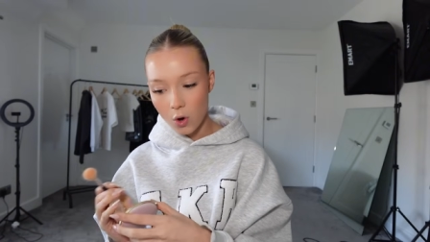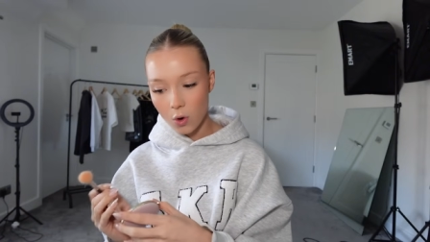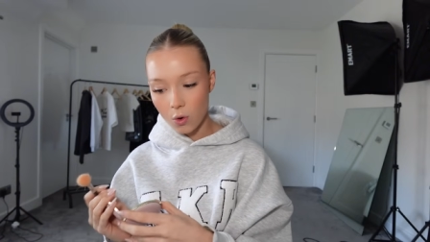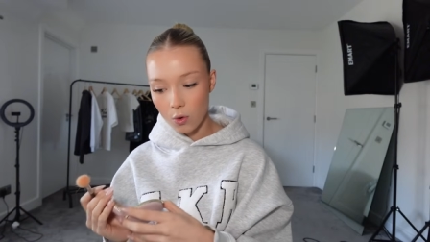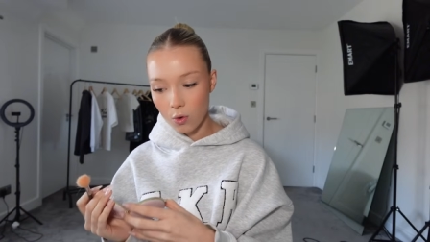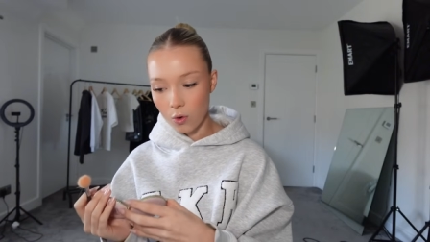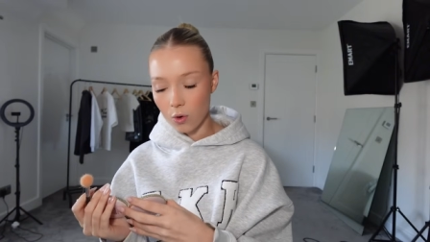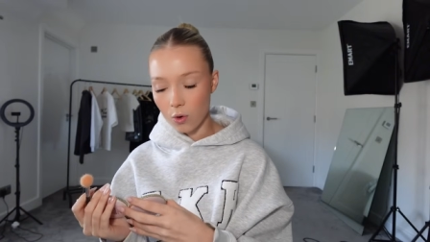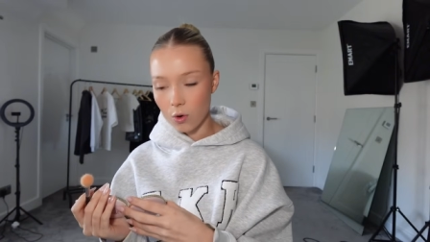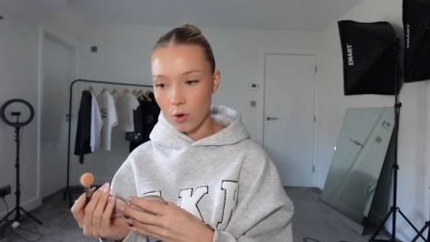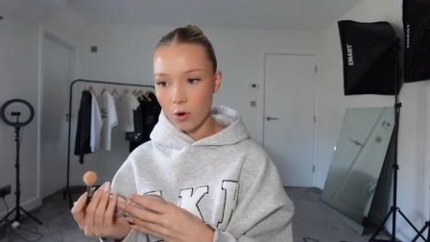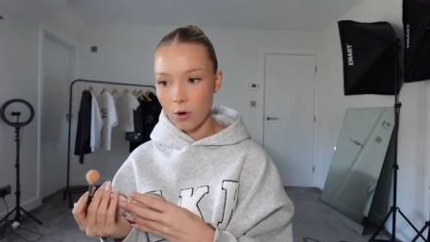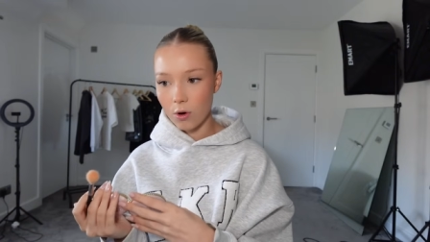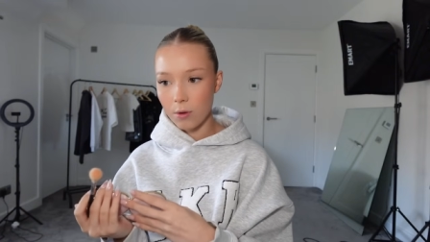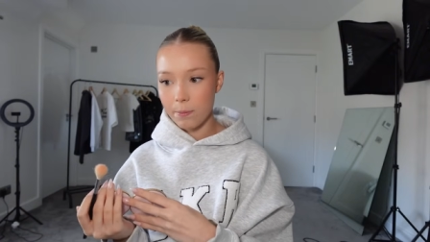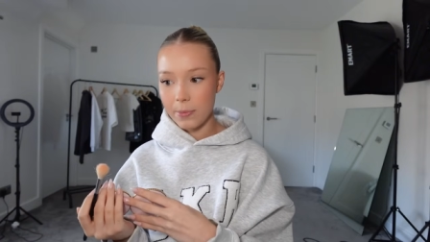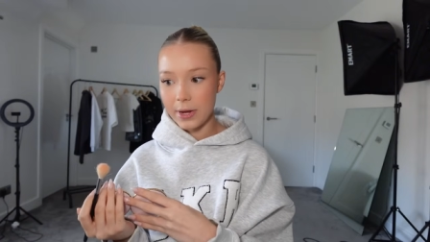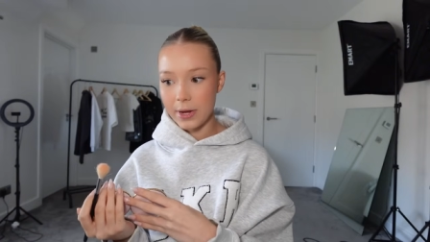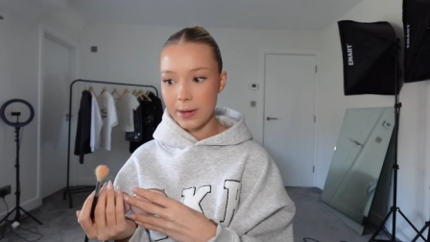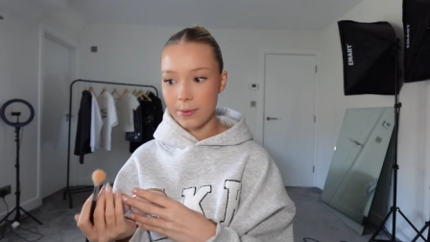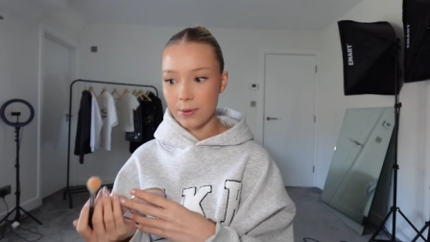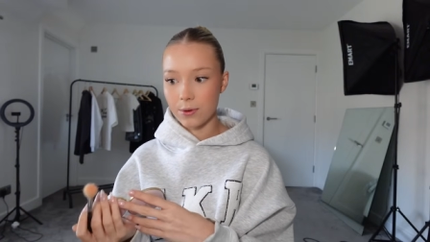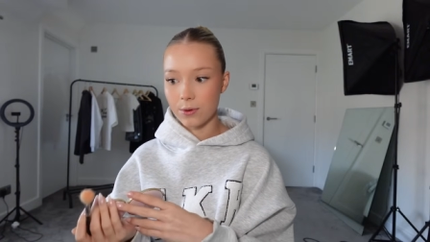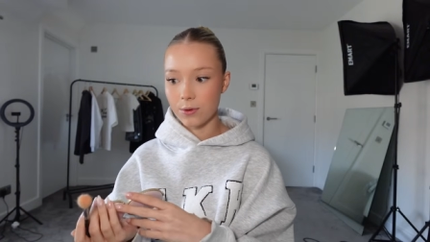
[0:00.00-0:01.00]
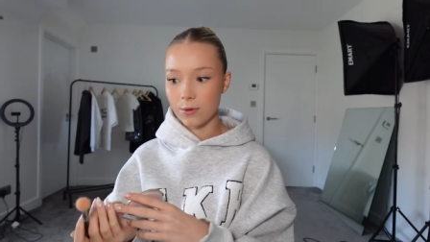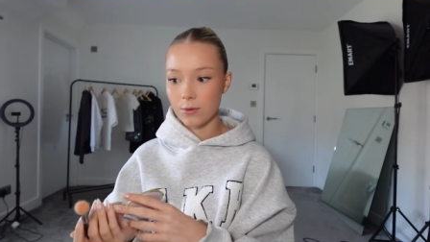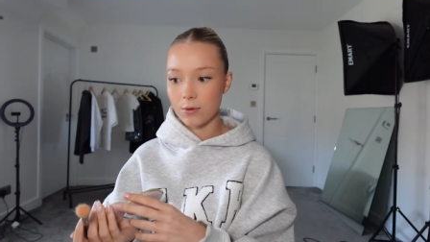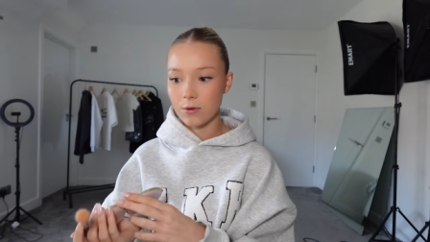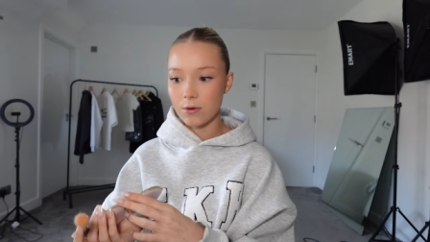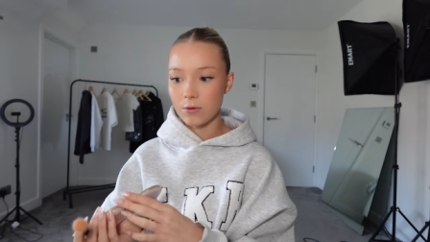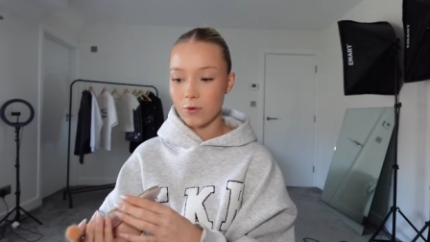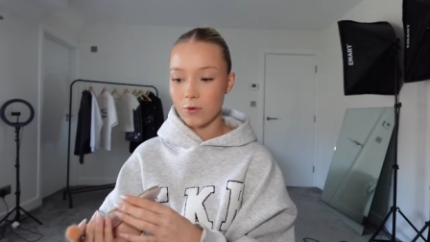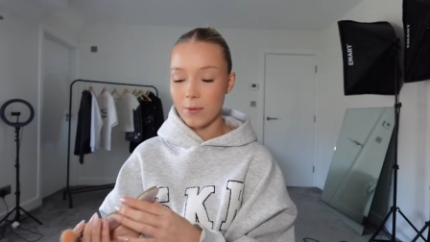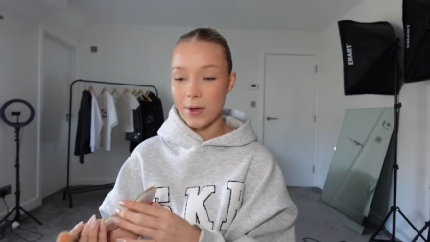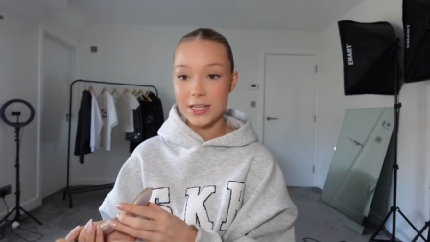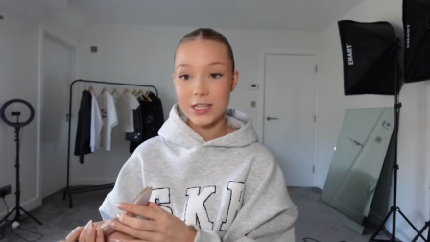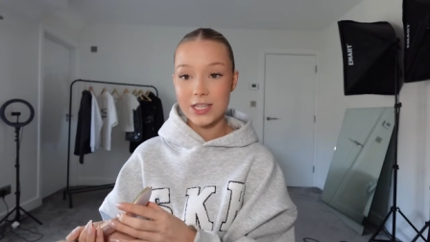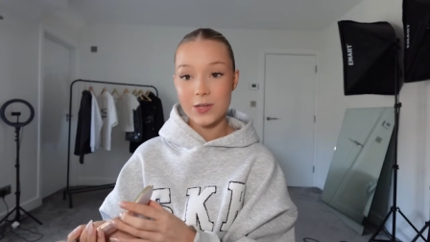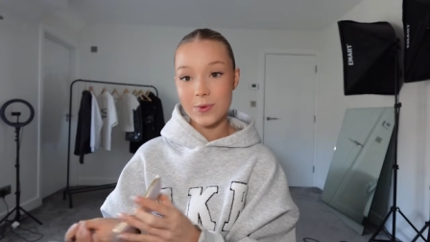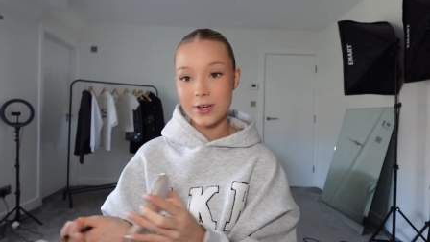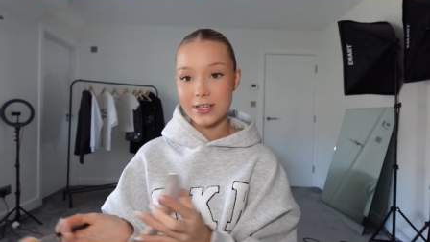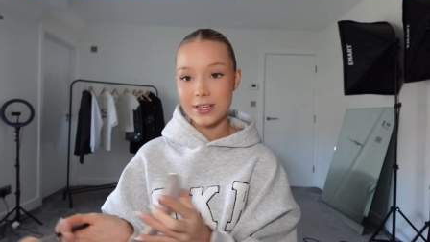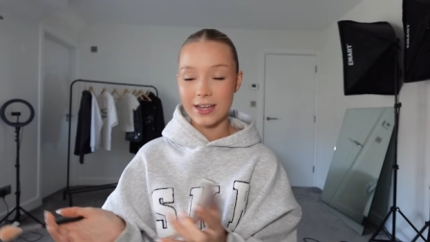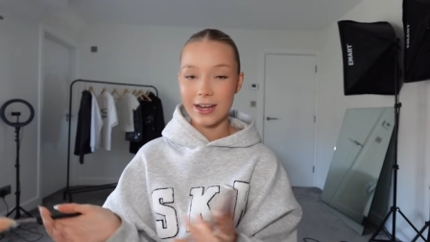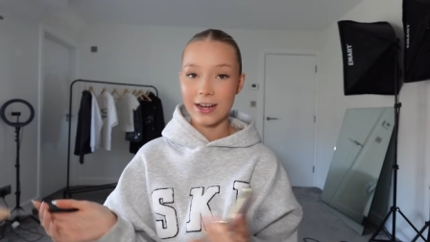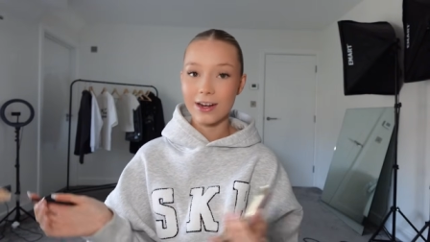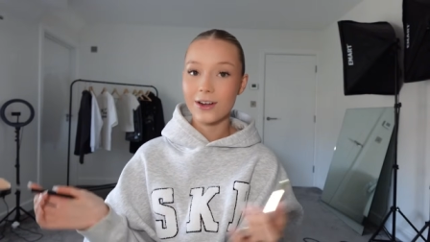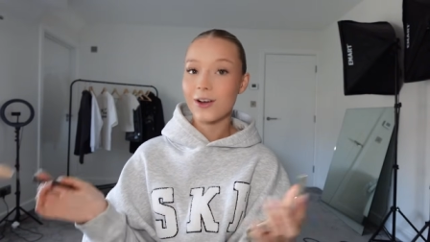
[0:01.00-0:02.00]
Or people will message me
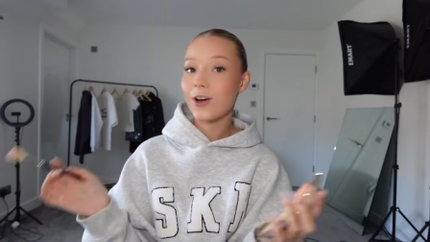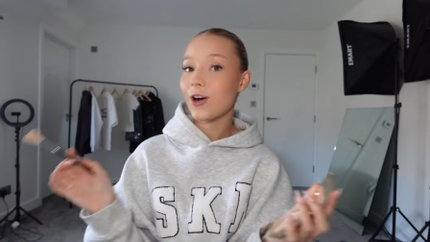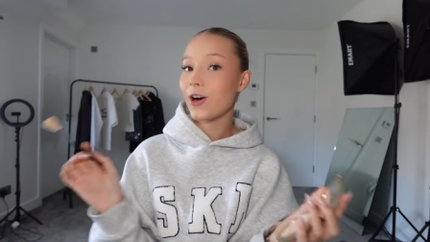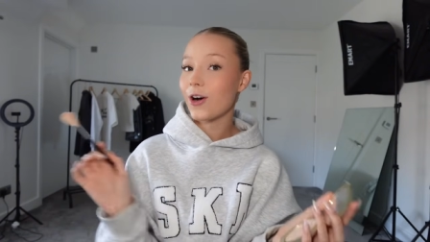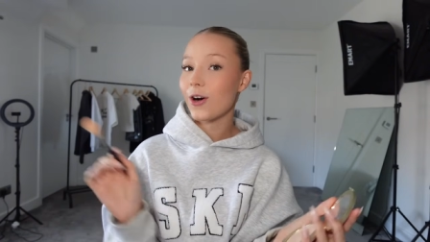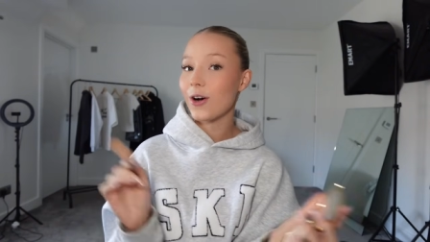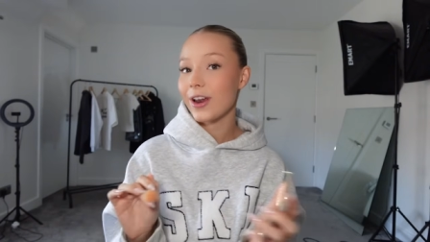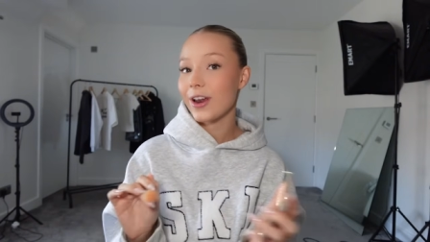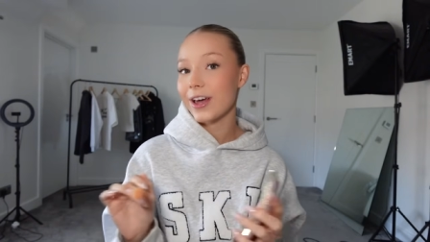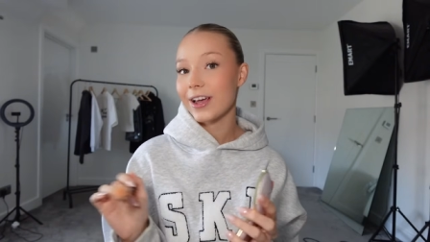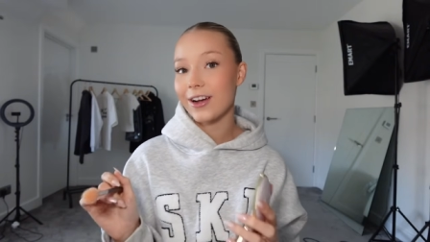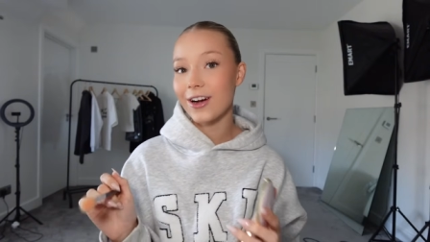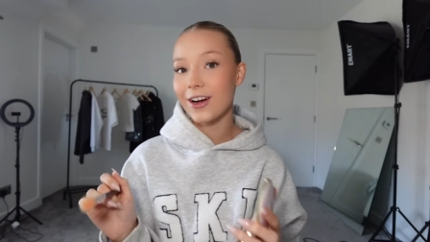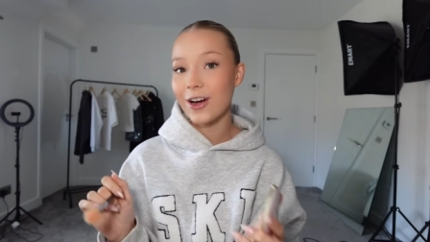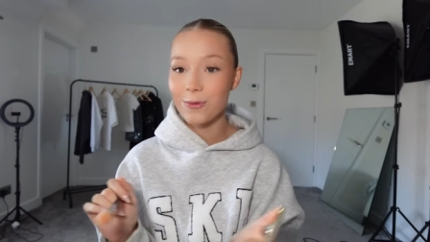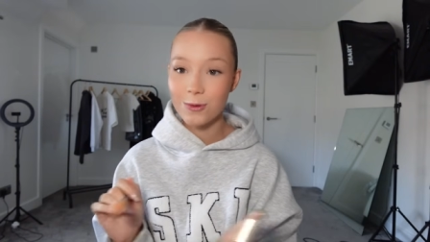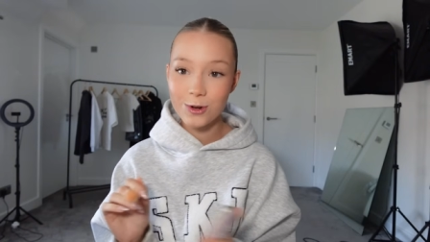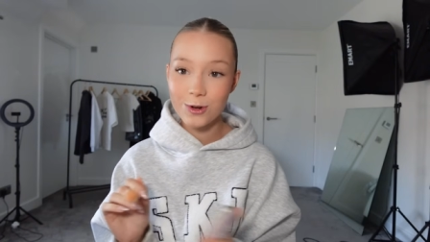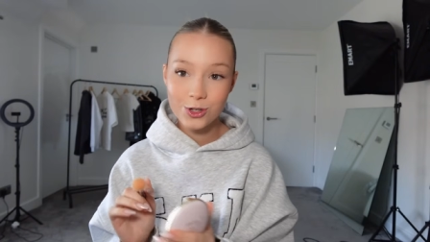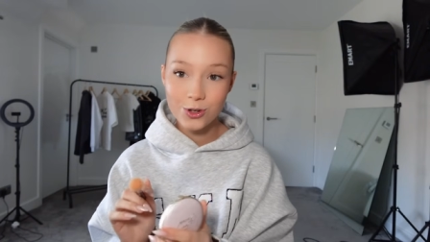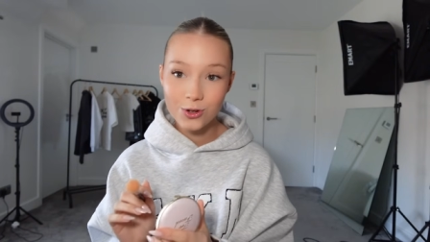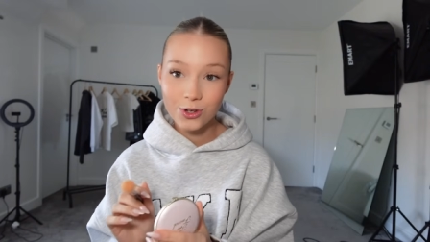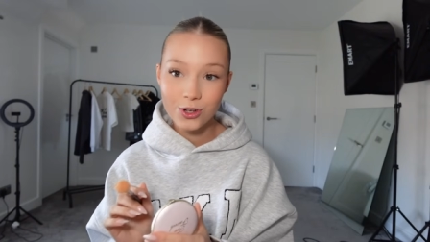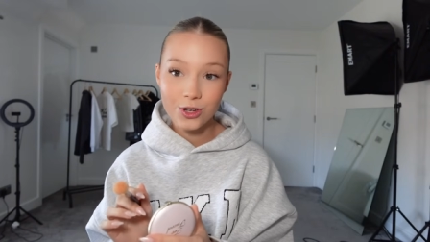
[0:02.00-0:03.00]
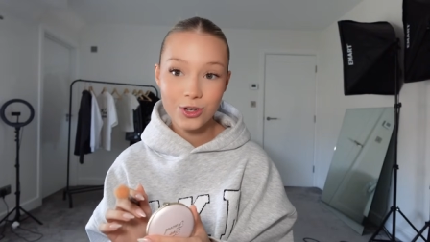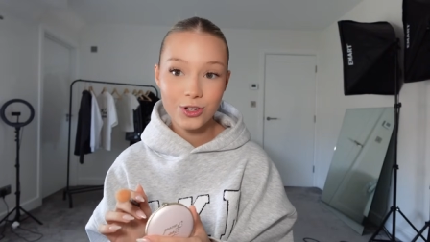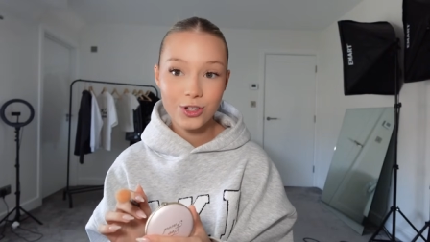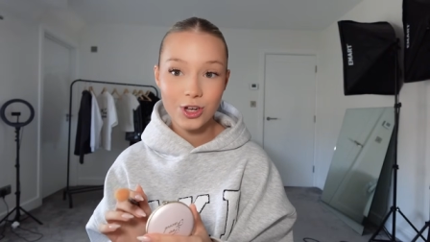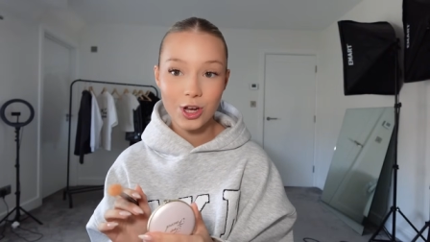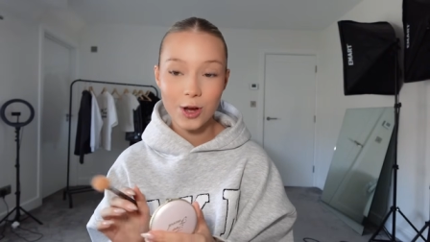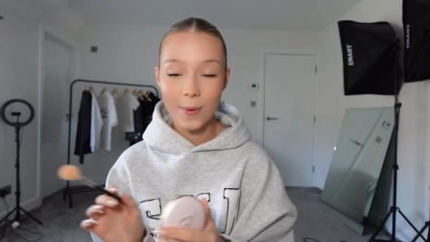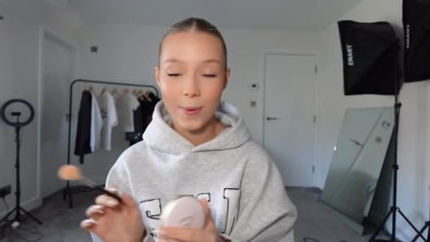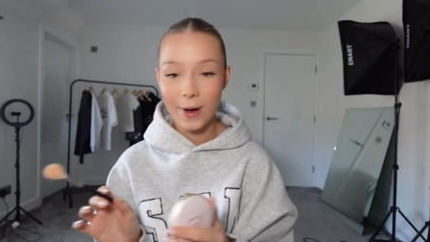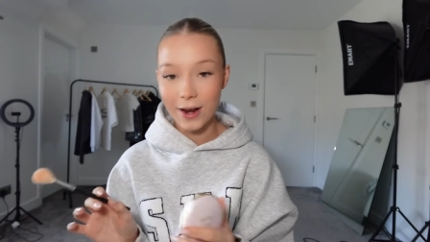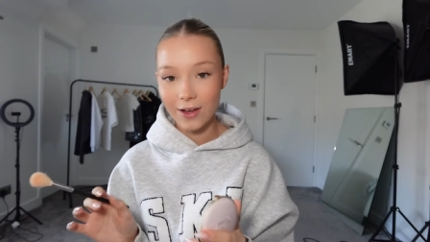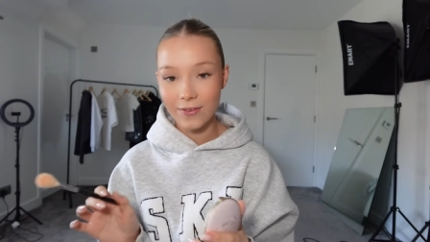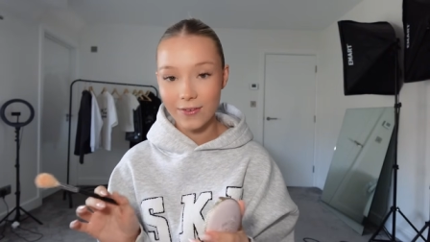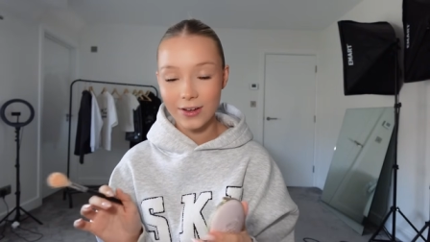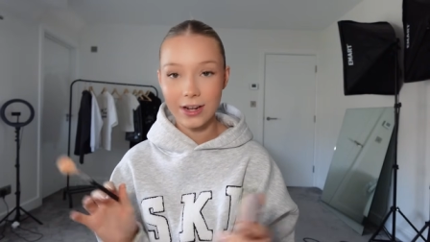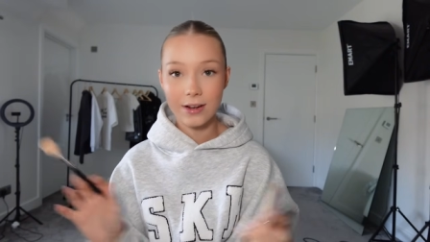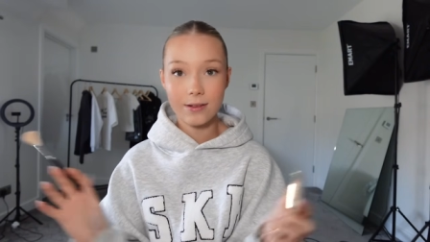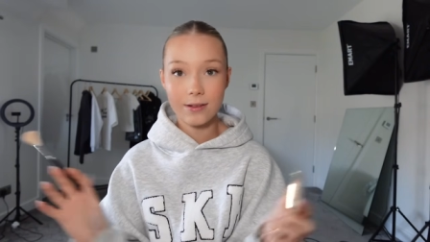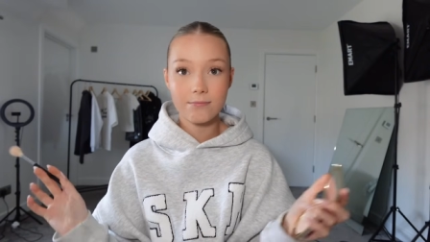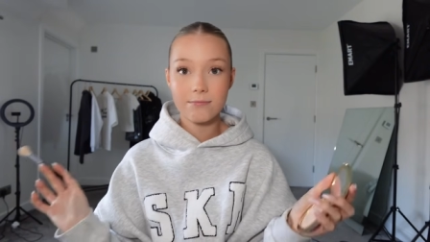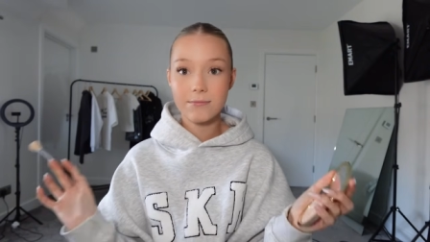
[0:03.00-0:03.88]
saying, oh, like I watched on YouTube, I love it.